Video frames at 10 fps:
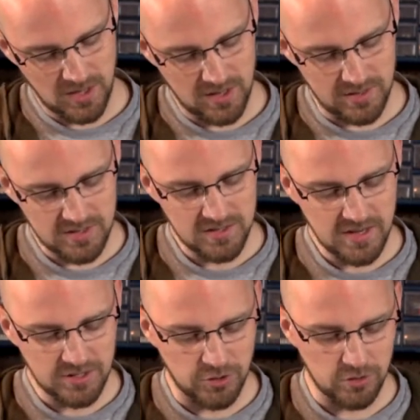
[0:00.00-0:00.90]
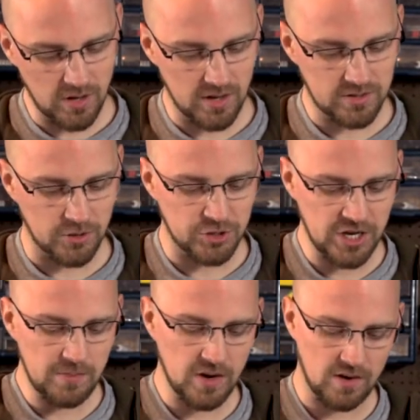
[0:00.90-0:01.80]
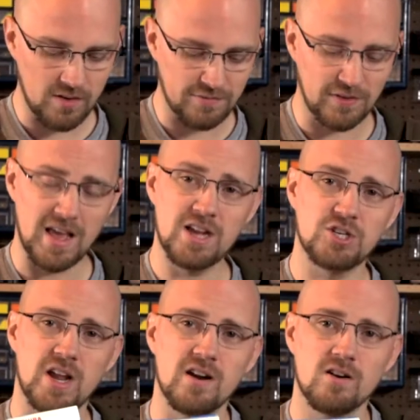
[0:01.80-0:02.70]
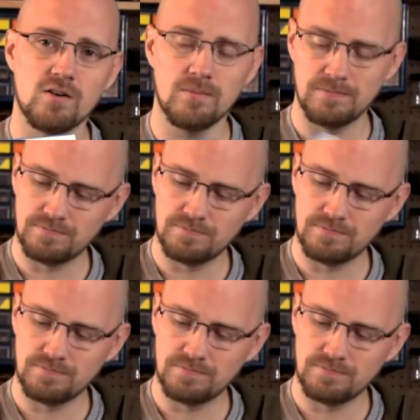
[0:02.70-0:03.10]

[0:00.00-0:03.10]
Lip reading: This is a Toshiba Flash Air,